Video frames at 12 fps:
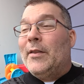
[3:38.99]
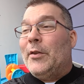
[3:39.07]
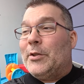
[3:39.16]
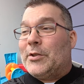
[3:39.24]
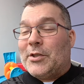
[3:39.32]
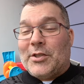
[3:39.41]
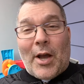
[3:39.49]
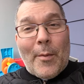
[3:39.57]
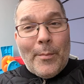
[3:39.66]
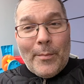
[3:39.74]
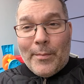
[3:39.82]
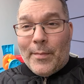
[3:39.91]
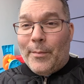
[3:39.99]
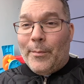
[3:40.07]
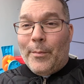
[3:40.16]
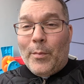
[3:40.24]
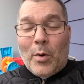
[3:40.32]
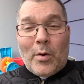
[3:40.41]
There's some
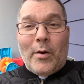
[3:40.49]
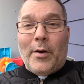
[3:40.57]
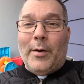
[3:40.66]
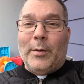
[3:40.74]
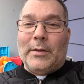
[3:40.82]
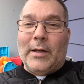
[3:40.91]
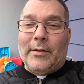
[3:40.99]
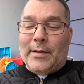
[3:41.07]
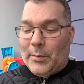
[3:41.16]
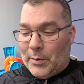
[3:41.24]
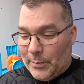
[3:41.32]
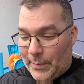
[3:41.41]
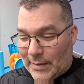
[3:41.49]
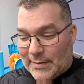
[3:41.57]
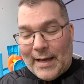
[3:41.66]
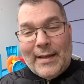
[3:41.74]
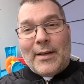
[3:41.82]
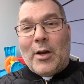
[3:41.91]
moron out there that will
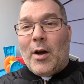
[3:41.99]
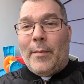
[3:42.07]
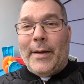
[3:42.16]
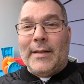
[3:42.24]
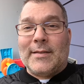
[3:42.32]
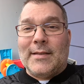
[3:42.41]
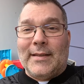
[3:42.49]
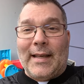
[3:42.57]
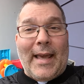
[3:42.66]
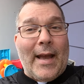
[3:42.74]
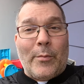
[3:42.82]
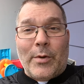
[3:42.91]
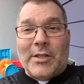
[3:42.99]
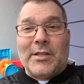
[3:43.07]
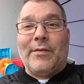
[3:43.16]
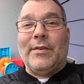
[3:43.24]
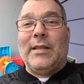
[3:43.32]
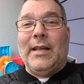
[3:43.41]
say in the comments that they can't reach
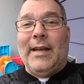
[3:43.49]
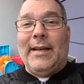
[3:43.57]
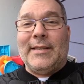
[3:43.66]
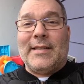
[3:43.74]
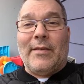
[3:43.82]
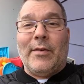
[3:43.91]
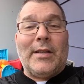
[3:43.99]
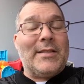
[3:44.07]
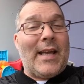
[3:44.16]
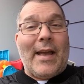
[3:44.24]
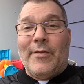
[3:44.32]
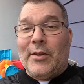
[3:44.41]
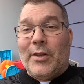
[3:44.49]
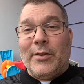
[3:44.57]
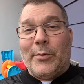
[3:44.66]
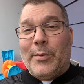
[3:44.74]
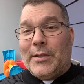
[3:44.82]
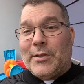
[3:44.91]
1787 because they haven't done
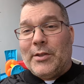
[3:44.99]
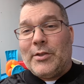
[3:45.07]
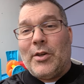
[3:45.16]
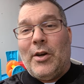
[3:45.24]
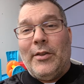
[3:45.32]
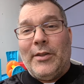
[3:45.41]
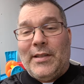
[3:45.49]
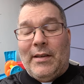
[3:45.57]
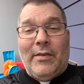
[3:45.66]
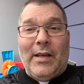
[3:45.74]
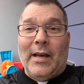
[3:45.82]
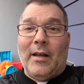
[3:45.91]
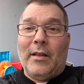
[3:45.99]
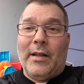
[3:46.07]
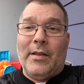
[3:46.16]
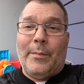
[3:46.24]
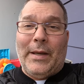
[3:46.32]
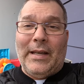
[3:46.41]
their research on the TVL
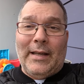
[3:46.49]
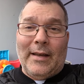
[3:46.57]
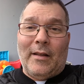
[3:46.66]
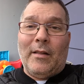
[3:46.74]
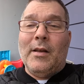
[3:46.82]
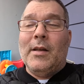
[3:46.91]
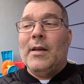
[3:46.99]
and the PDL.